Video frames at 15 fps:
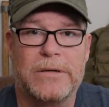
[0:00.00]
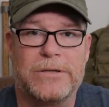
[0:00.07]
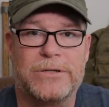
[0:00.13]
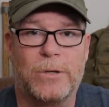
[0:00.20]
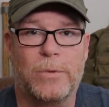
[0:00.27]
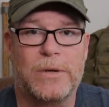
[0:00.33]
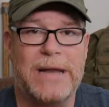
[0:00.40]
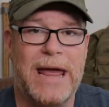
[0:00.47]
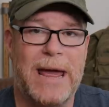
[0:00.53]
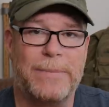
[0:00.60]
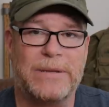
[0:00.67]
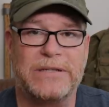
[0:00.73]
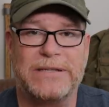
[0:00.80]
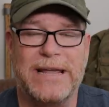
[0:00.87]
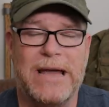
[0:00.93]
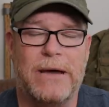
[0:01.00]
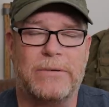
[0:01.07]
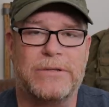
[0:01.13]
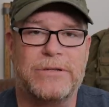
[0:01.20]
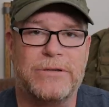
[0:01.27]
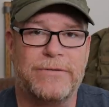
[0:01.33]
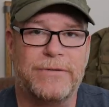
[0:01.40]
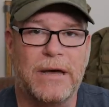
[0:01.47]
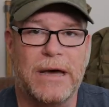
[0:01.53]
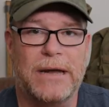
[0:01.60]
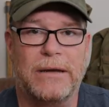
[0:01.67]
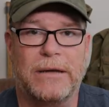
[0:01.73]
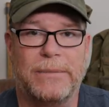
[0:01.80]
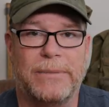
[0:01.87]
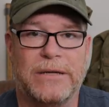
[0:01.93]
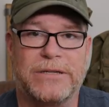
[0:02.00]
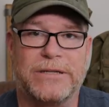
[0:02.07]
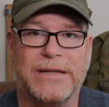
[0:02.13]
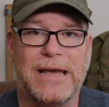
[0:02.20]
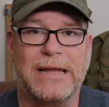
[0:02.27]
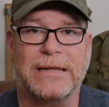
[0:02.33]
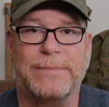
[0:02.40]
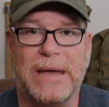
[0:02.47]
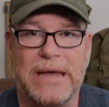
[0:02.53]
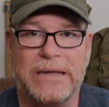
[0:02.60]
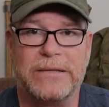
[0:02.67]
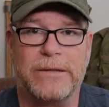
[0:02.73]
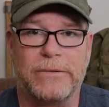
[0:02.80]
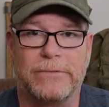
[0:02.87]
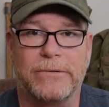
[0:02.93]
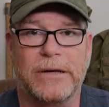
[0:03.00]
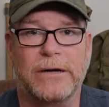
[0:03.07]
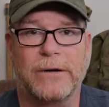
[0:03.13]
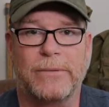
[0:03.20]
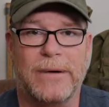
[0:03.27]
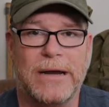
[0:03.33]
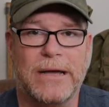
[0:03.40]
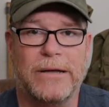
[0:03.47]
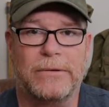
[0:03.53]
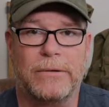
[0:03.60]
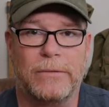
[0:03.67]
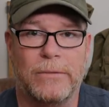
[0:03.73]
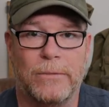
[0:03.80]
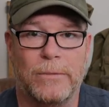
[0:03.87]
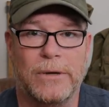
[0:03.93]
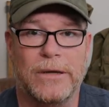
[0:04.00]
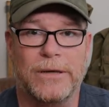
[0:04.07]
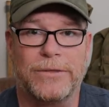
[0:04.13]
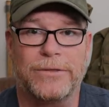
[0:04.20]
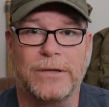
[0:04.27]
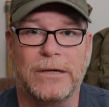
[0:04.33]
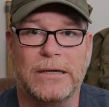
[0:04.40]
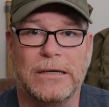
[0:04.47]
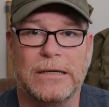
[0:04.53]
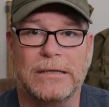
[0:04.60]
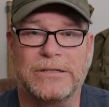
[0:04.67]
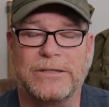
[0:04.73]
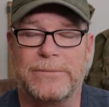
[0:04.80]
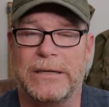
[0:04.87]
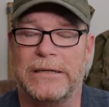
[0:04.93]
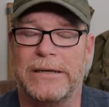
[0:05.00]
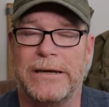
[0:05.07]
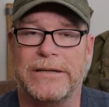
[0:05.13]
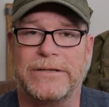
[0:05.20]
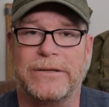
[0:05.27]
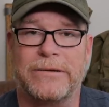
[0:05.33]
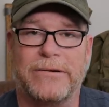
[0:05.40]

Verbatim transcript: So what happens now is you've got a bunch of Taliban running around with uh, some of the latest and